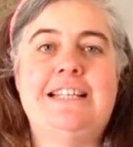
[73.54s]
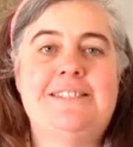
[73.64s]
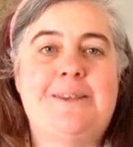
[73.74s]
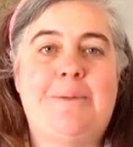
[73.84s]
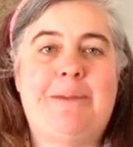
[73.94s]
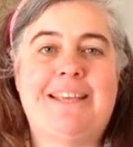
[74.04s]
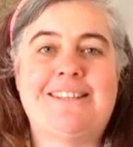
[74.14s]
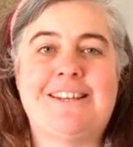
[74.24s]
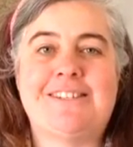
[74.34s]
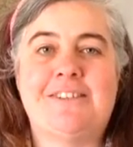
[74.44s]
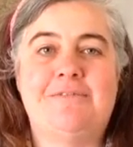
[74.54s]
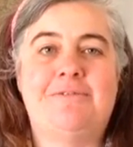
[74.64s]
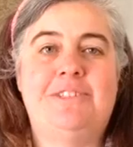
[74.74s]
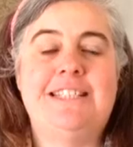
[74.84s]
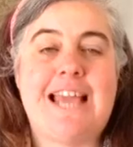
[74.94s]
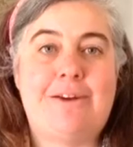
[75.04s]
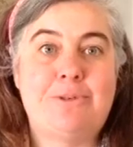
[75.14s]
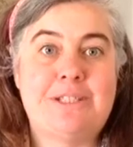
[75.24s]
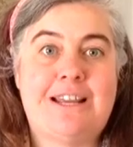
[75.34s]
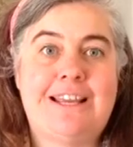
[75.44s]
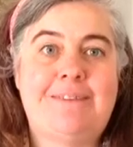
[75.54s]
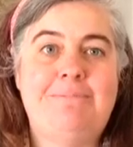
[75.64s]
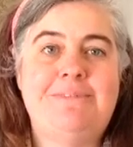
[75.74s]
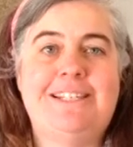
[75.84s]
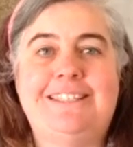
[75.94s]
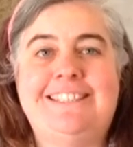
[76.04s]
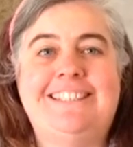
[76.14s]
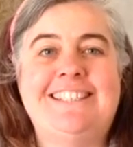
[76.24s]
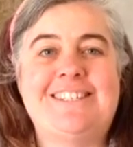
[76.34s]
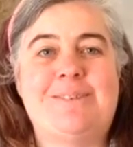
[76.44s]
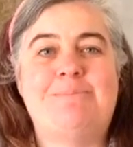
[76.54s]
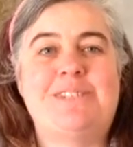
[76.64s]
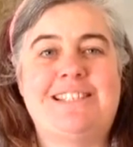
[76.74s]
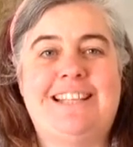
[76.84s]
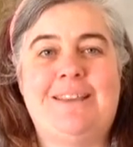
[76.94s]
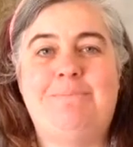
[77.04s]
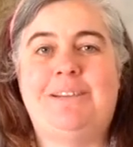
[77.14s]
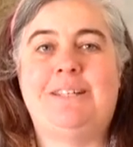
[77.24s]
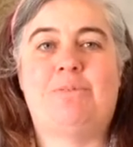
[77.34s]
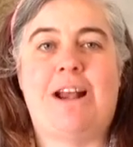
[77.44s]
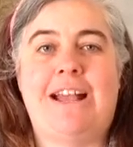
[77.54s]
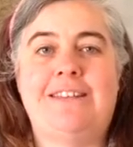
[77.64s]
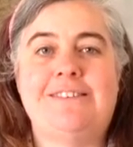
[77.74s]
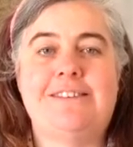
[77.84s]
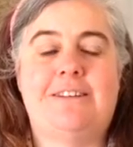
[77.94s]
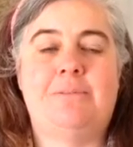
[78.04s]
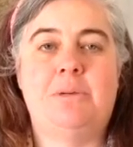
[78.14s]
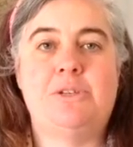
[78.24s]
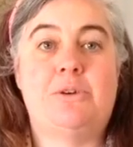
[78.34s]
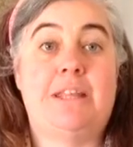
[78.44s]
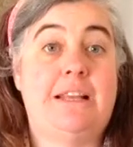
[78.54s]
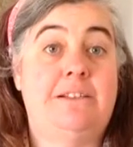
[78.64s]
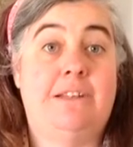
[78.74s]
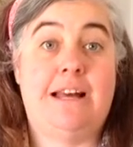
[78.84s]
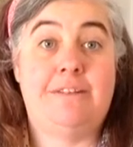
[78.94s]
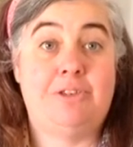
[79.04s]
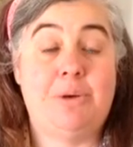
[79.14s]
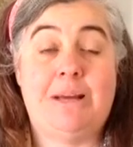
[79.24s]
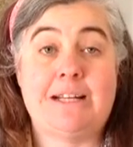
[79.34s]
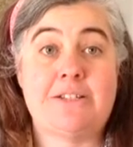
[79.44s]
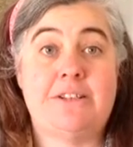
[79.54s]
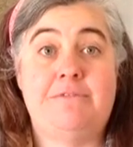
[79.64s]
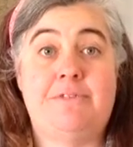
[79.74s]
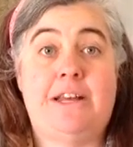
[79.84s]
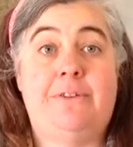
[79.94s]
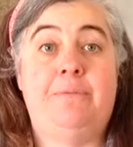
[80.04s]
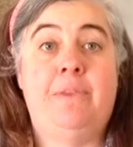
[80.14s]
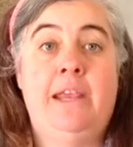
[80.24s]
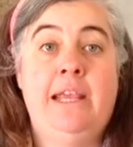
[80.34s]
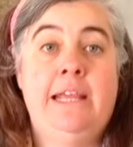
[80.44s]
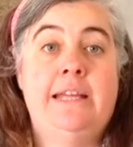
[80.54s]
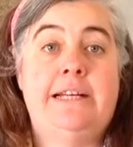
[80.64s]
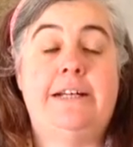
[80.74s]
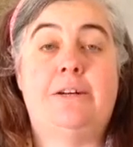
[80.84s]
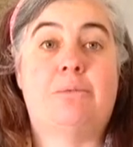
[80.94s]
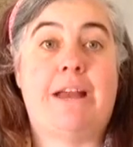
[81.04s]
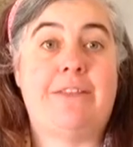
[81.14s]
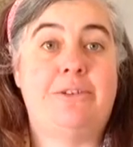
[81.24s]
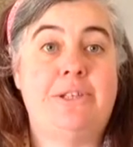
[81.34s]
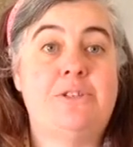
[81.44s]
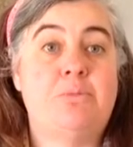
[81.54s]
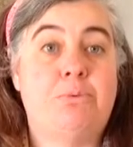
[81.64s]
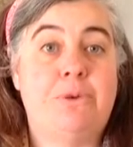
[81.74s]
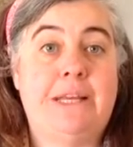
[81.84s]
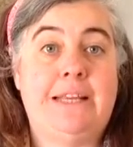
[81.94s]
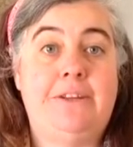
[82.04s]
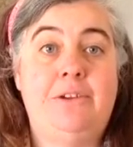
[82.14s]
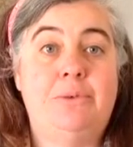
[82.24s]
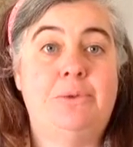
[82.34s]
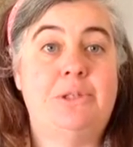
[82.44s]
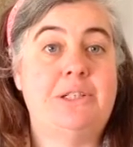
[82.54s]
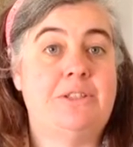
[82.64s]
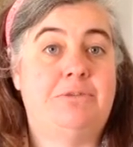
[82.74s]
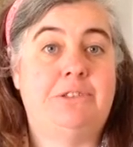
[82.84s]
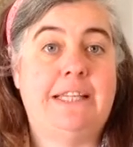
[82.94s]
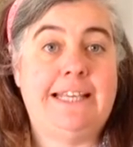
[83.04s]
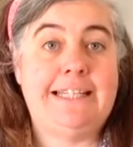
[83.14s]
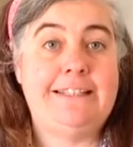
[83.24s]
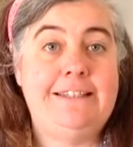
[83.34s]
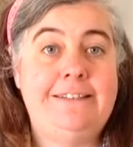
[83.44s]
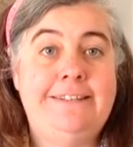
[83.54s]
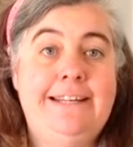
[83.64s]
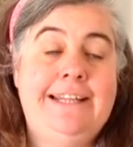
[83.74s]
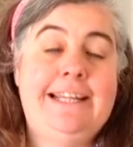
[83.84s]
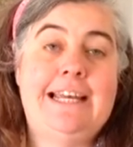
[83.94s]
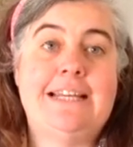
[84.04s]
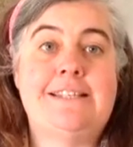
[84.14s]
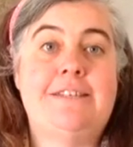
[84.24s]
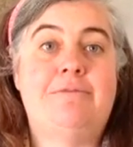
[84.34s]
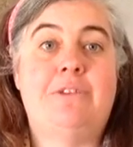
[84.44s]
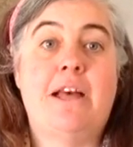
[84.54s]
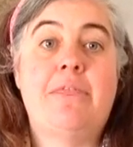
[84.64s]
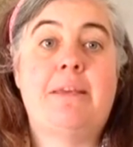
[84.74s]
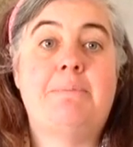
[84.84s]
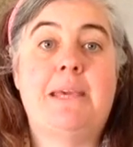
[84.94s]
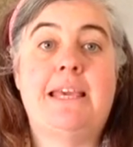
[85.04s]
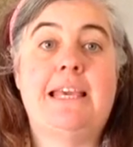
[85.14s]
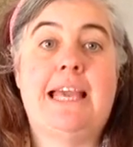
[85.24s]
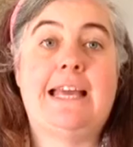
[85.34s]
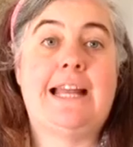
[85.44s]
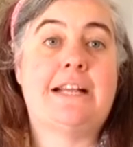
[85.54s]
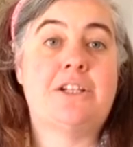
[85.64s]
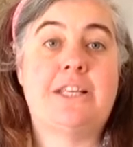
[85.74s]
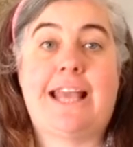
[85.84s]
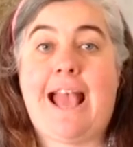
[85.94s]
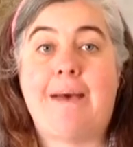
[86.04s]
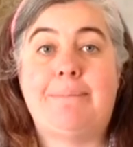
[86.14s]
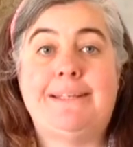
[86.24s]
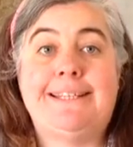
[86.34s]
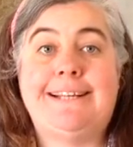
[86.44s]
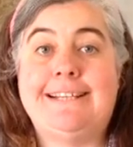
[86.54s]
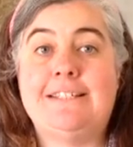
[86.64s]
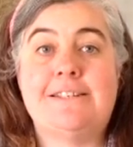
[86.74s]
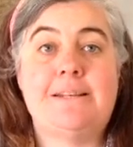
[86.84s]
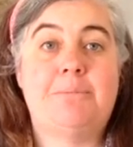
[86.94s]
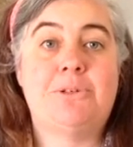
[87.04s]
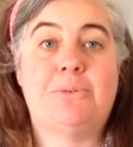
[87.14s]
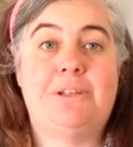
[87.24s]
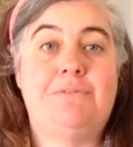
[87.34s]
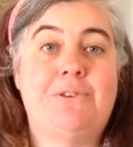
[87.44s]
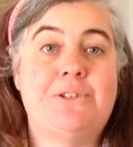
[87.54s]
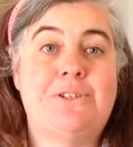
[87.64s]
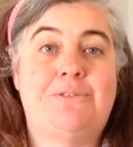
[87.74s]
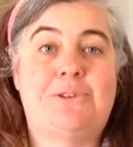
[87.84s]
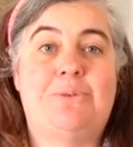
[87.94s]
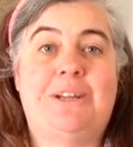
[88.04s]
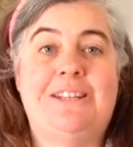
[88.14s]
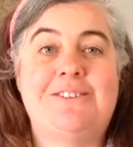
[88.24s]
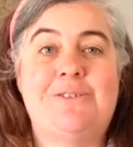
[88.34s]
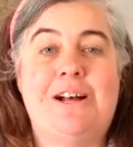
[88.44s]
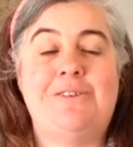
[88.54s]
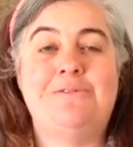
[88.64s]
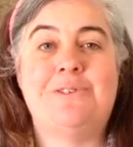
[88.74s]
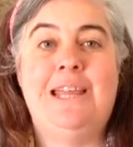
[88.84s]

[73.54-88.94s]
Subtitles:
some excessive downtime, some sleep and rest. We saw that a lot of you actually felt rather disappointed or deflated, as if nothing big had actually happened on December 21st of 2012.